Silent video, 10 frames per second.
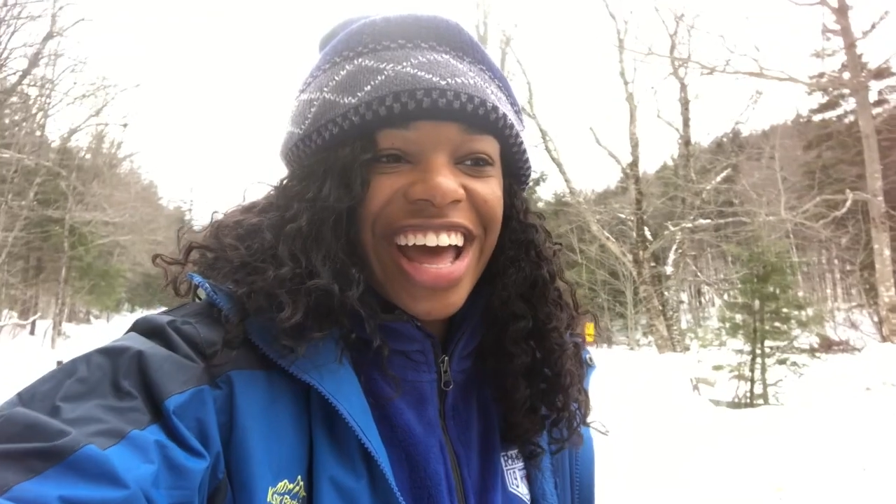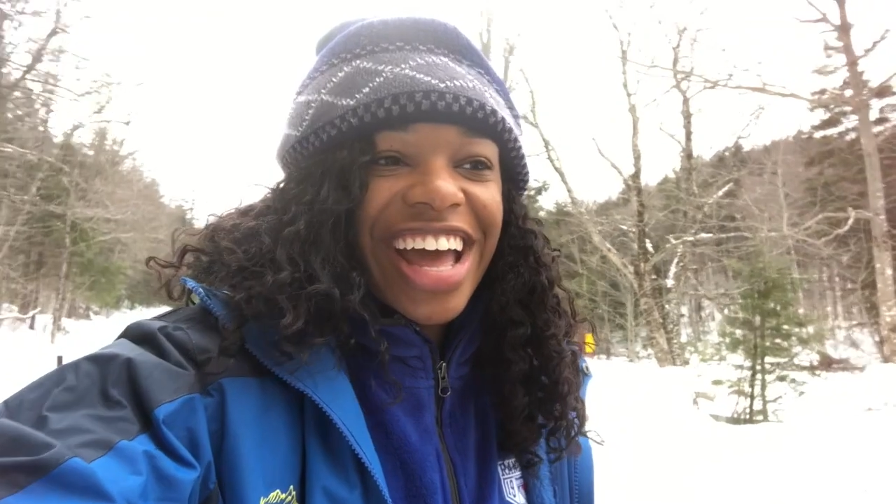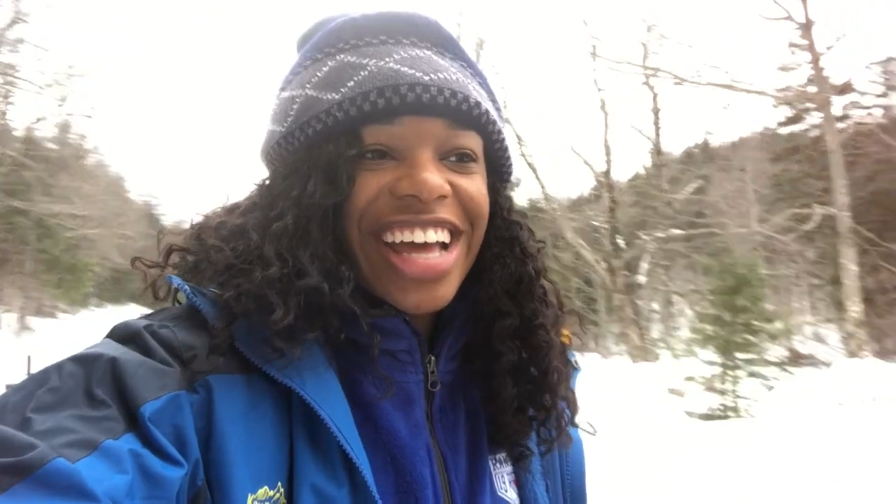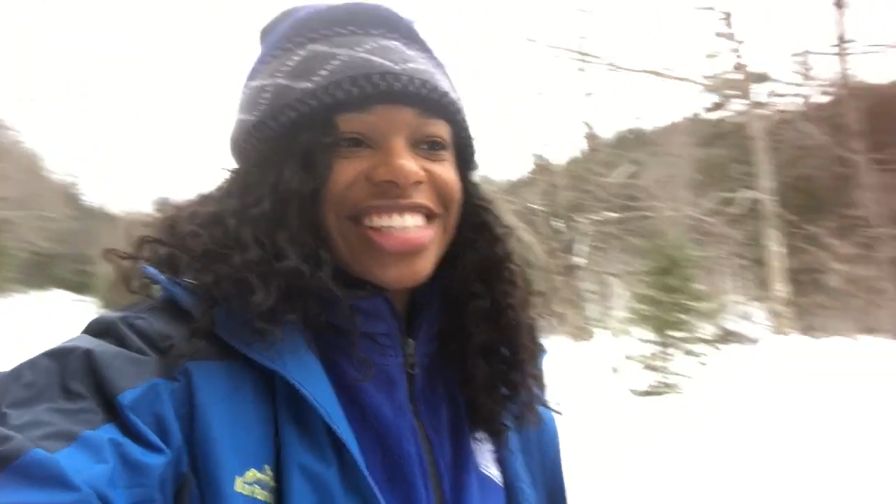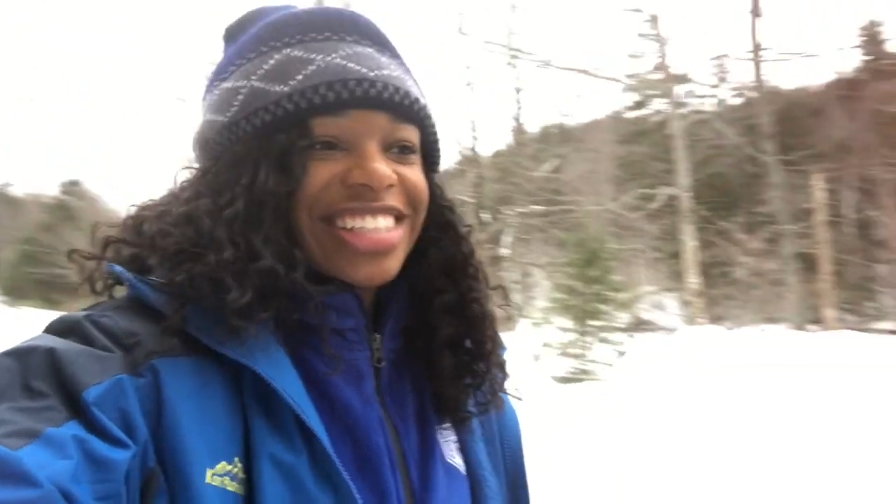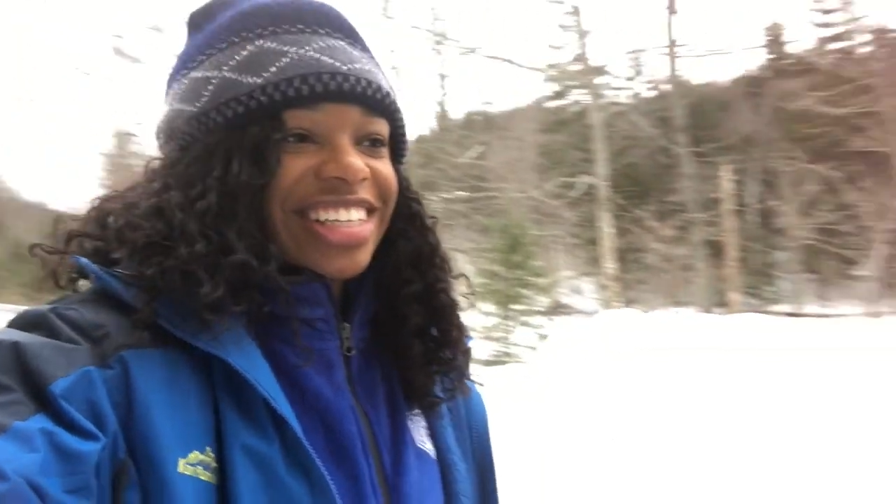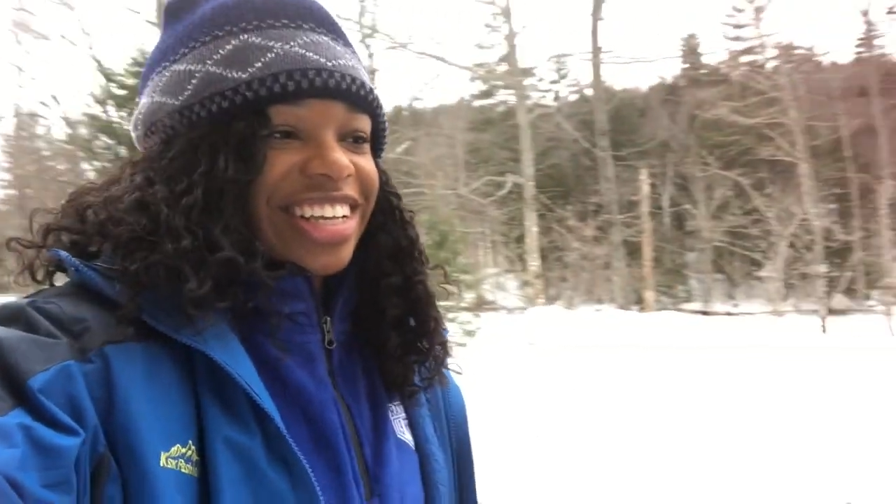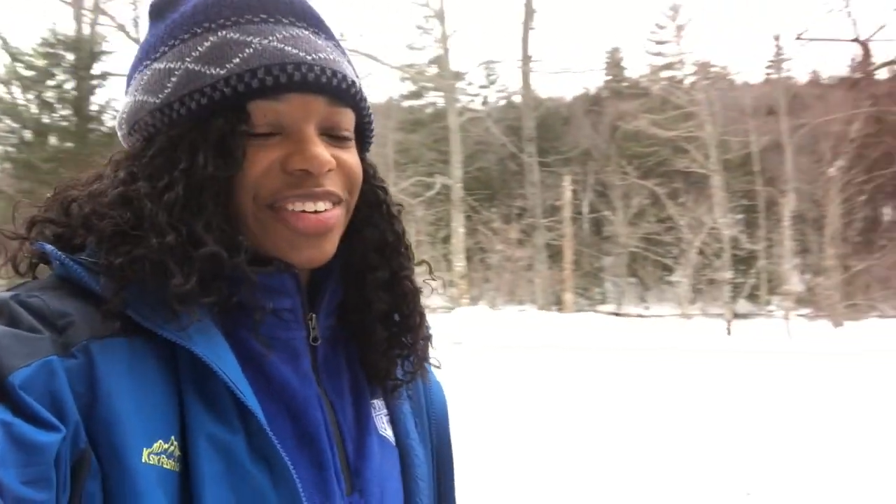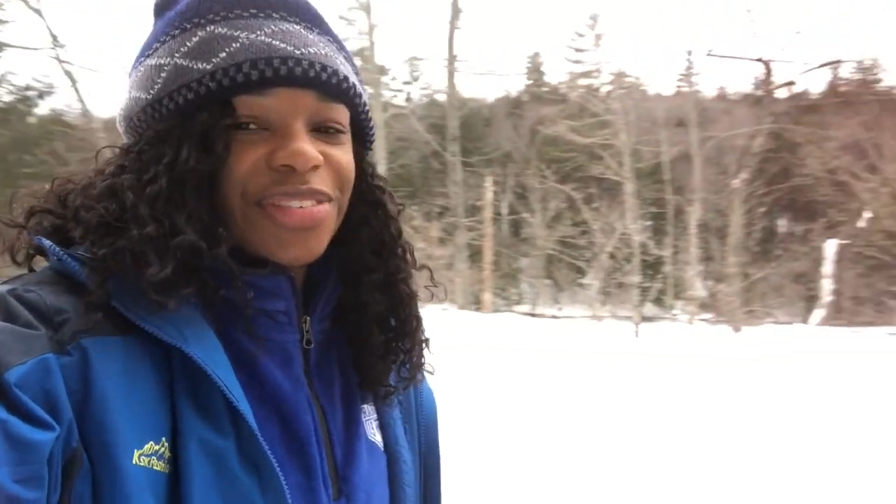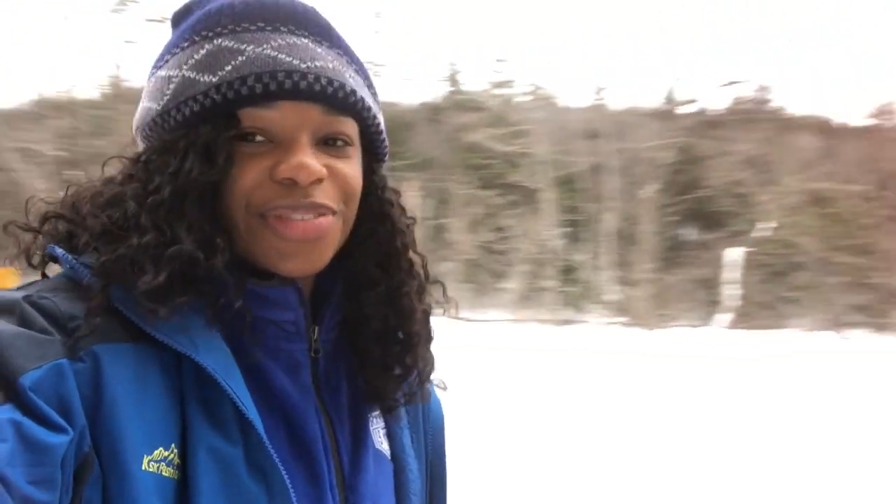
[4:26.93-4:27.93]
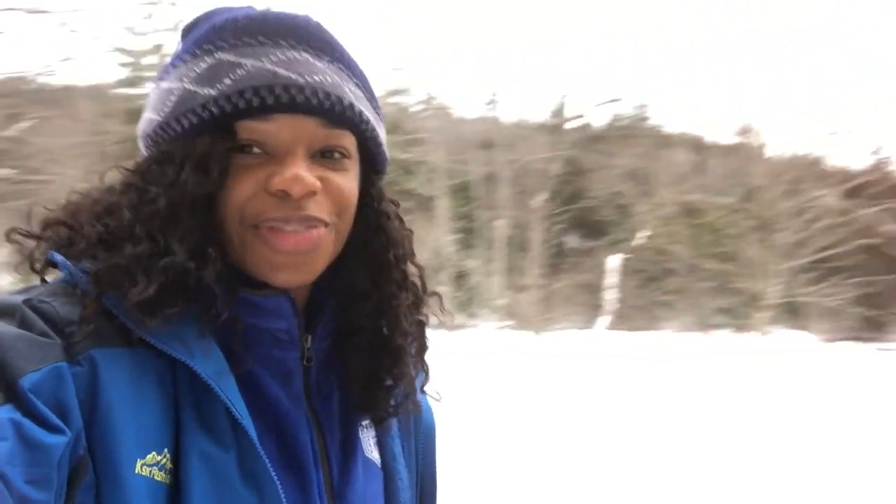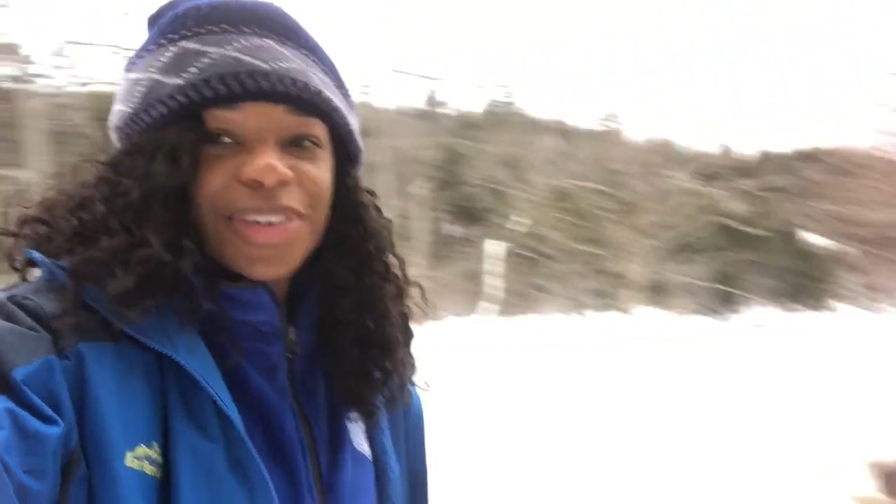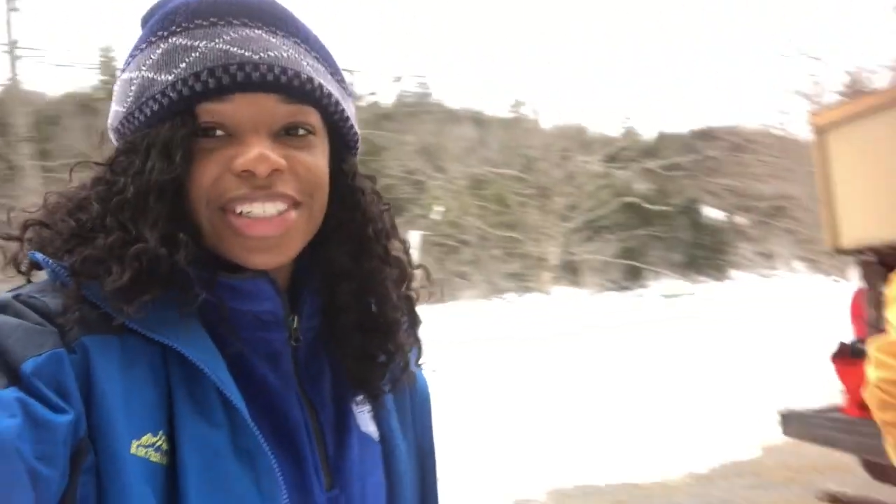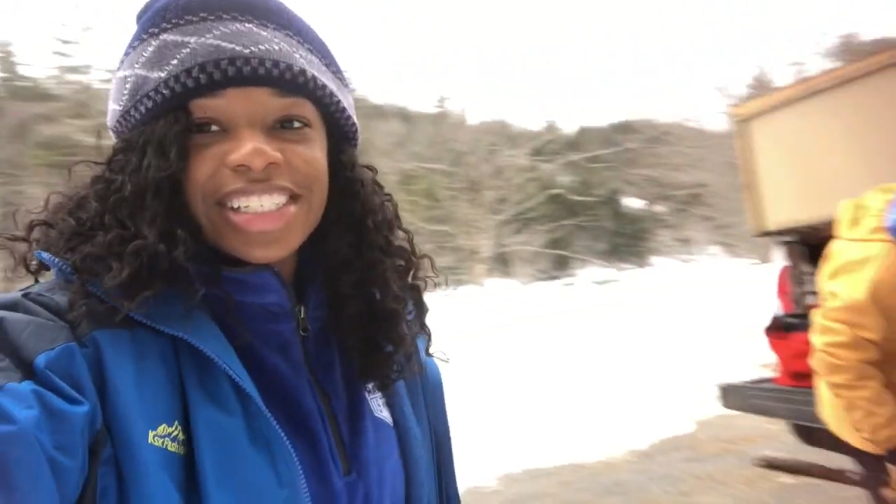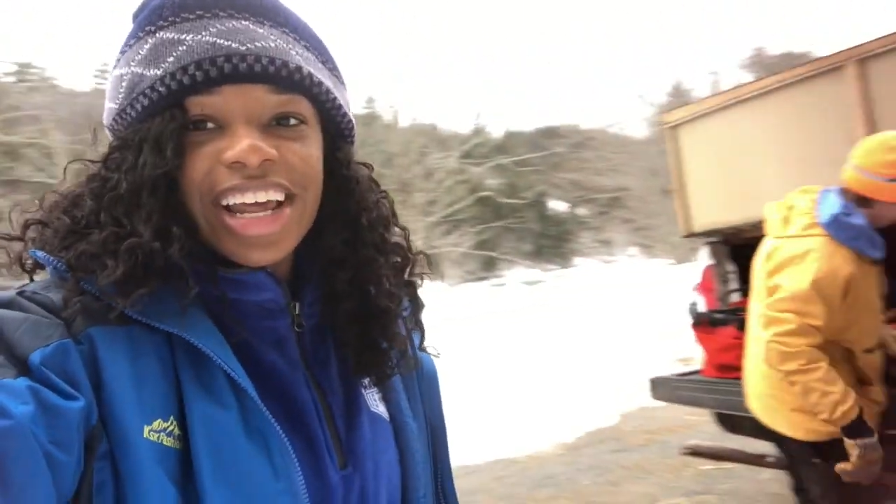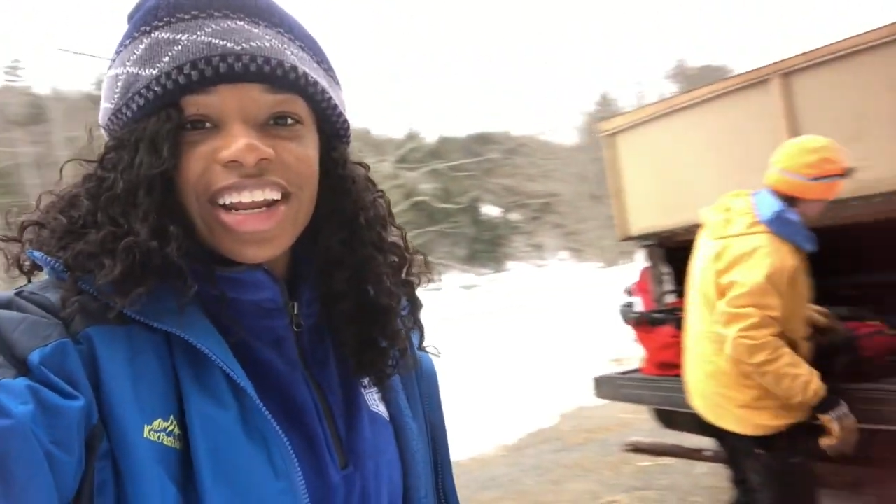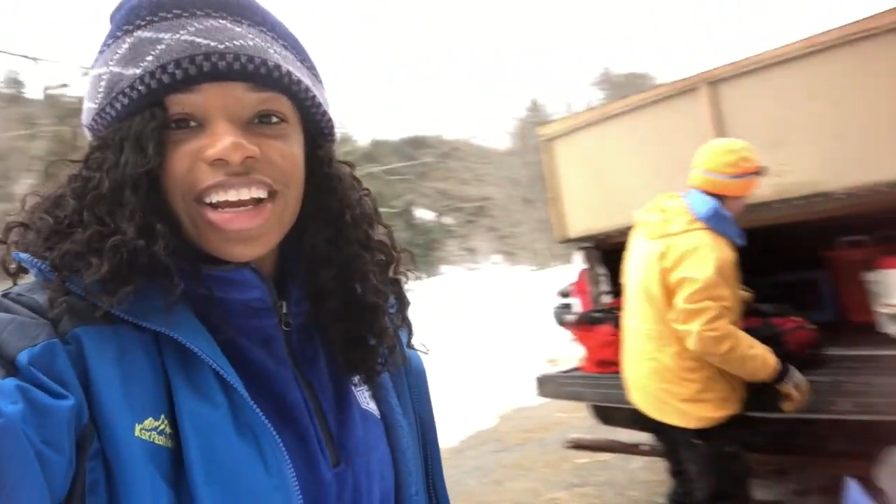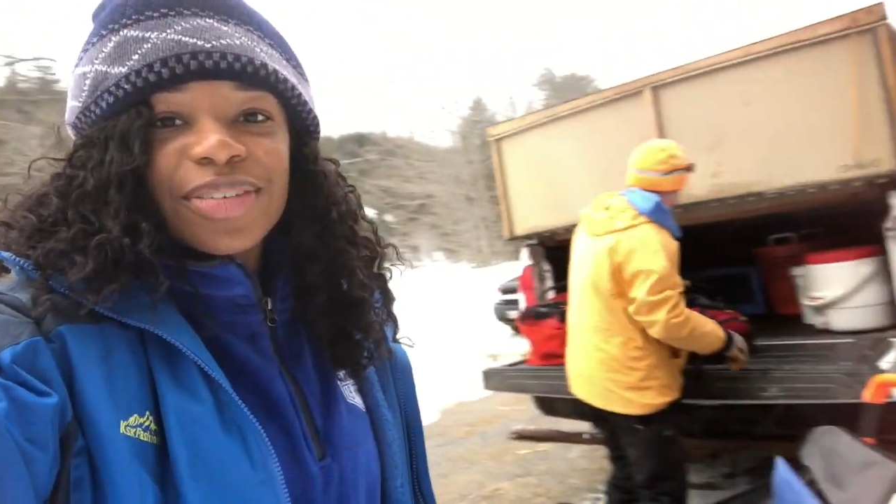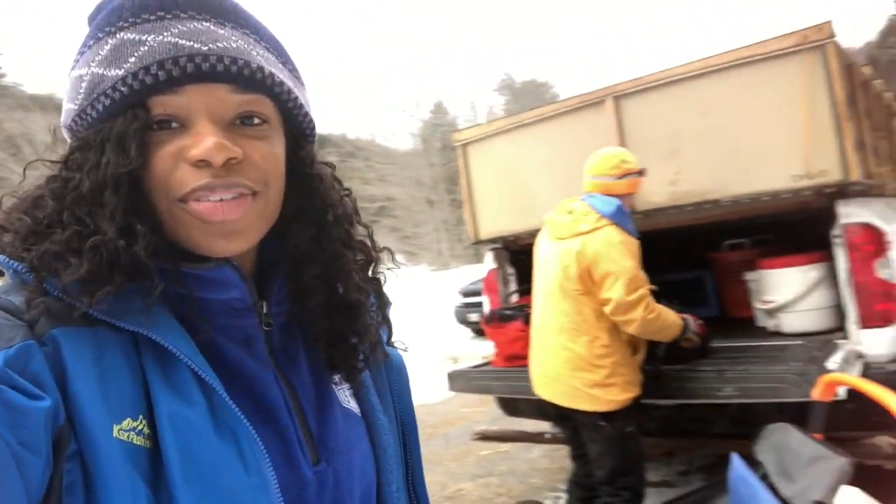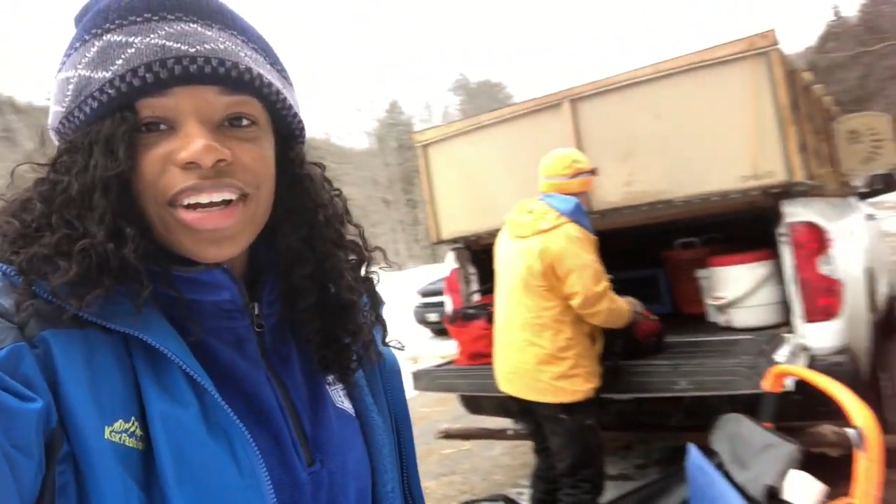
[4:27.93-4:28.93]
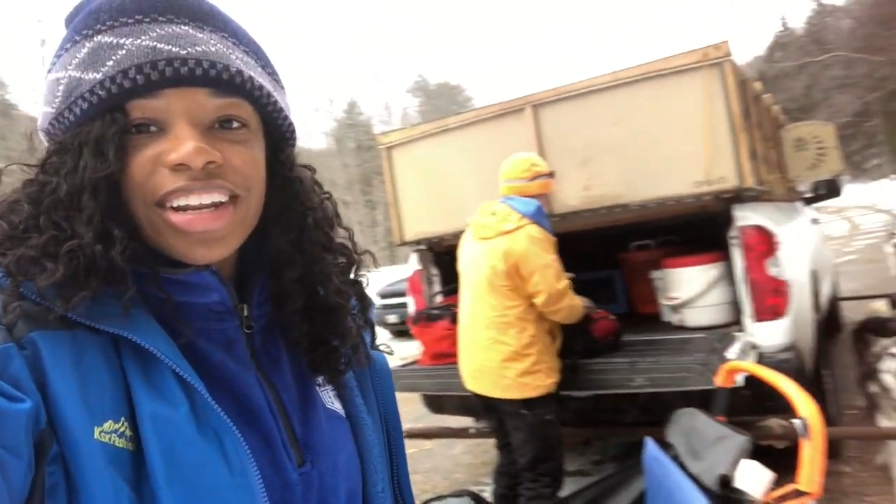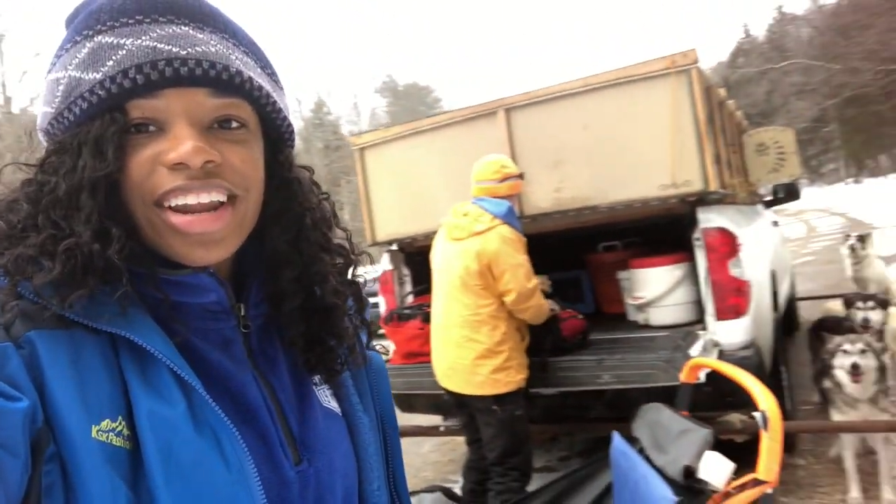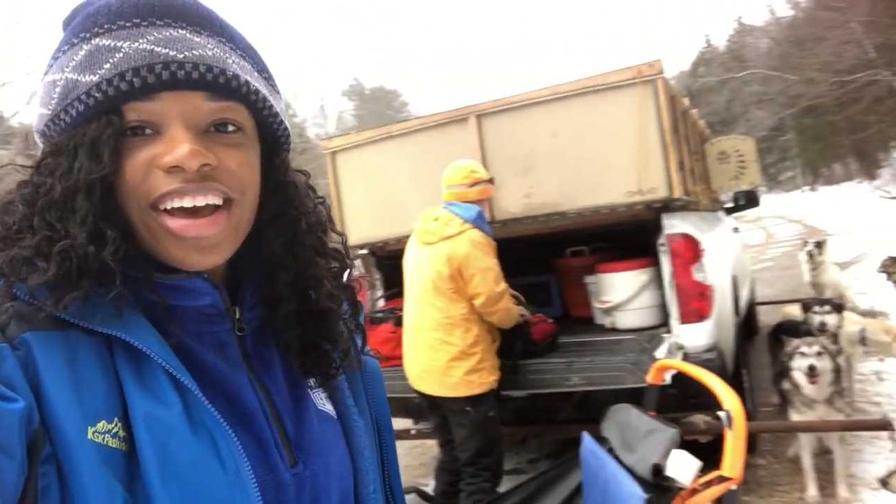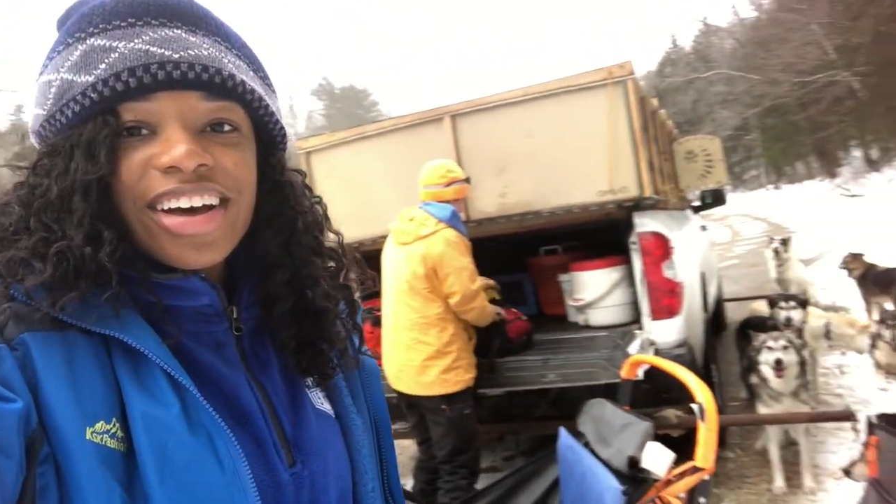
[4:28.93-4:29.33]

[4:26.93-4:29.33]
guys! We're setting up right now.